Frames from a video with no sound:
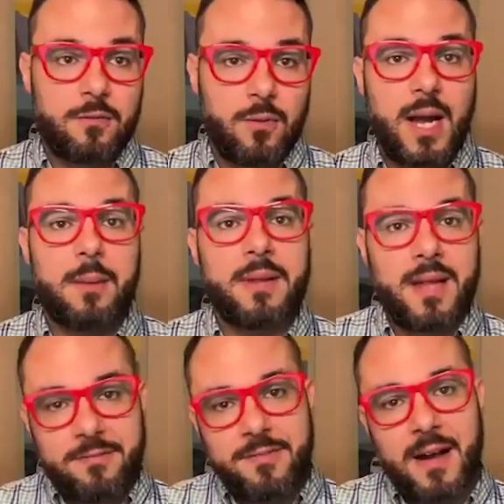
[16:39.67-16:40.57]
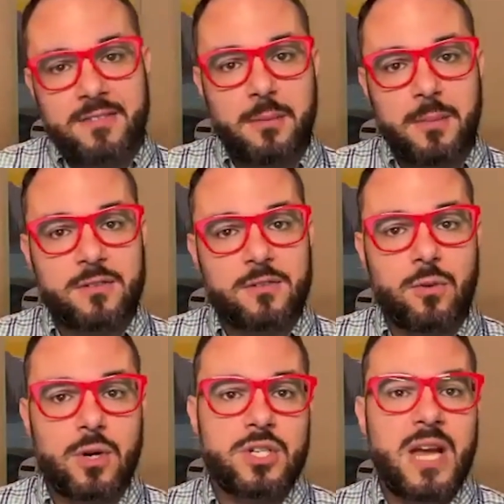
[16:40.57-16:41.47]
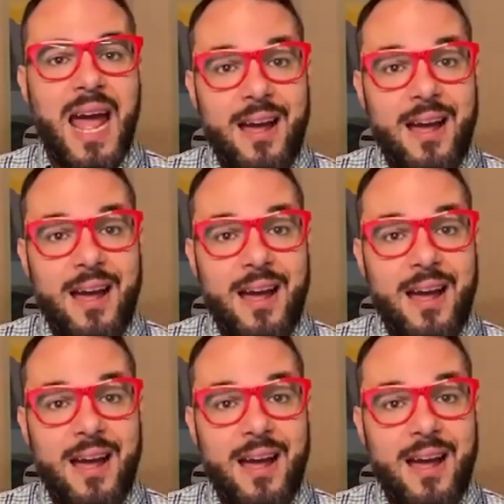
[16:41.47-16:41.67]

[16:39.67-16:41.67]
of RAM and that five terabytes of storage